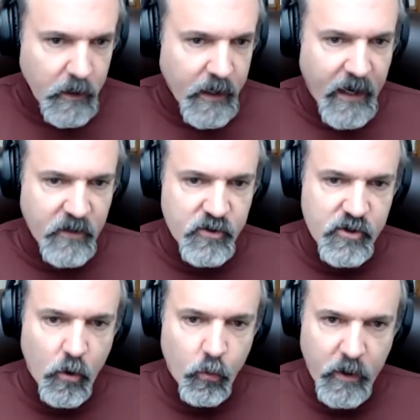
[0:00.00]
And
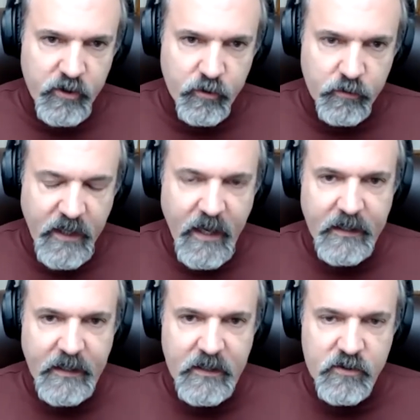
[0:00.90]
so what you
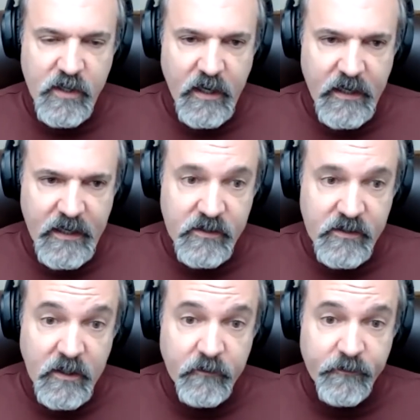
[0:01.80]
get is
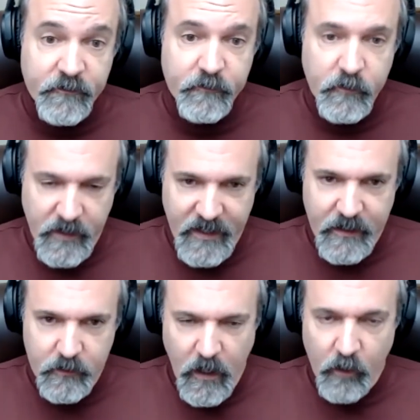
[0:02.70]
in
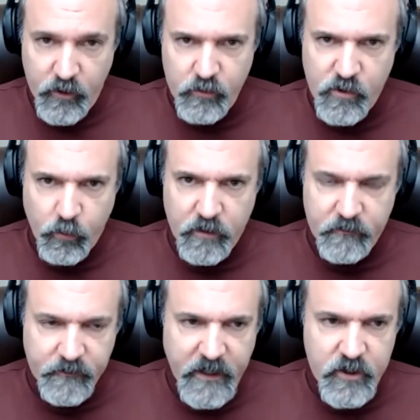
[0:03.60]
I'll use the word
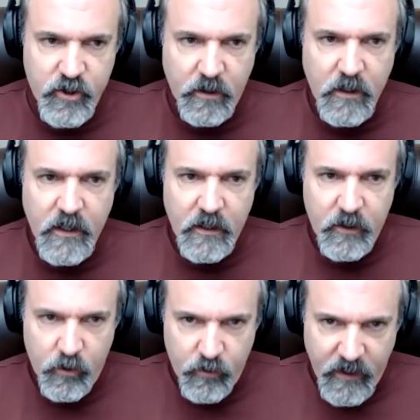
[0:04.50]
inflation.
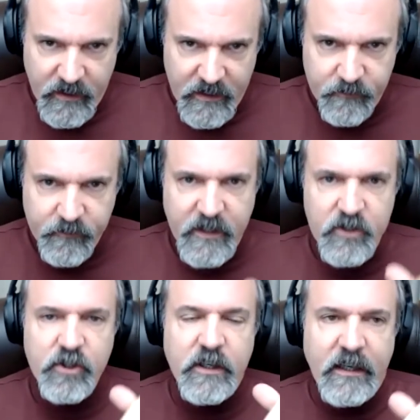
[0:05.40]
You get
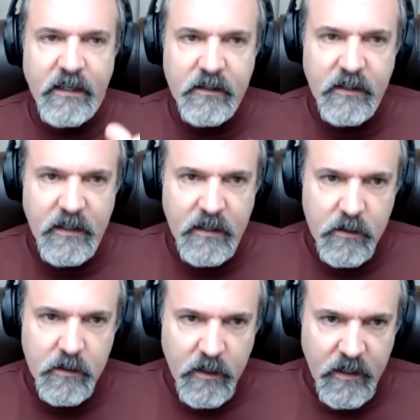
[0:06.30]
inflation in the
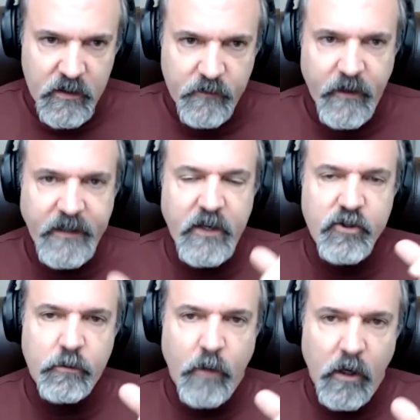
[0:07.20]

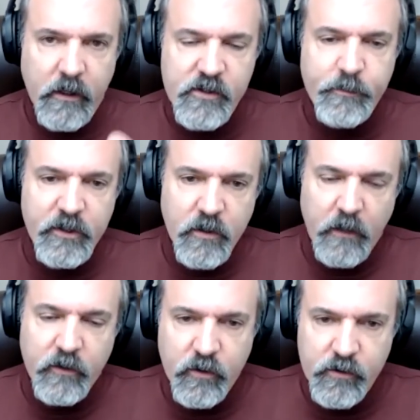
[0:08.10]
financial markets, but not
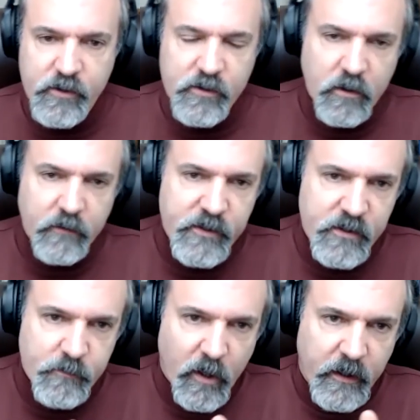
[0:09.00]
in the goods and
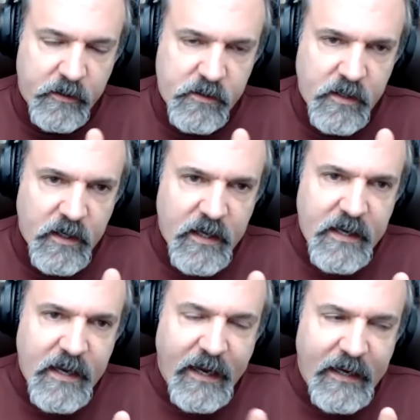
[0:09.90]
services markets.
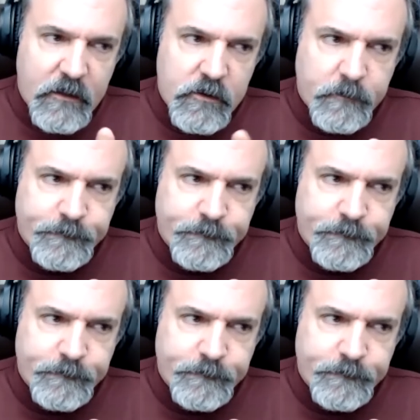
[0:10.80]
And